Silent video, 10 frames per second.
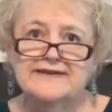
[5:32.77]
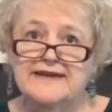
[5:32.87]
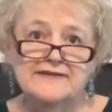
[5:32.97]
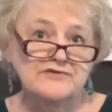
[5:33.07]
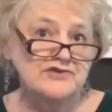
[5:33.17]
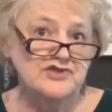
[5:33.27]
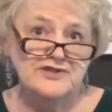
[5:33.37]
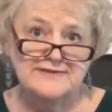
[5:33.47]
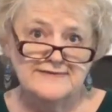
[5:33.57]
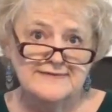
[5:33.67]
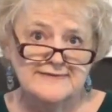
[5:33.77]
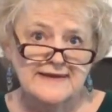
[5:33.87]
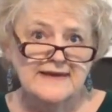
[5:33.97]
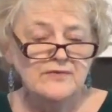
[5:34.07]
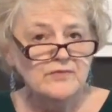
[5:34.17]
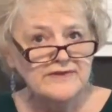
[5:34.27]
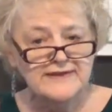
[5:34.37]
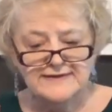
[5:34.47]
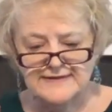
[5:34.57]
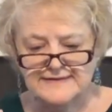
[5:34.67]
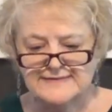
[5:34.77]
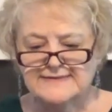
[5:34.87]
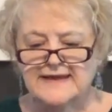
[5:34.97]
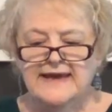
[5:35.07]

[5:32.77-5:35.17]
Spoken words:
energies within us,